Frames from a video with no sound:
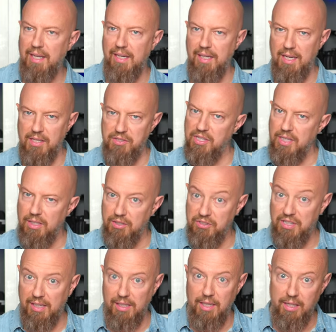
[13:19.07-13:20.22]
That again is the
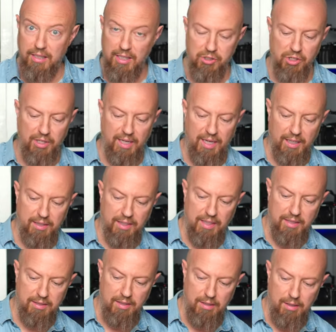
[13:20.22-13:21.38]
second Ninja that I had
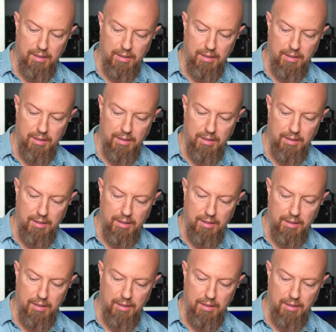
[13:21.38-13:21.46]
connected.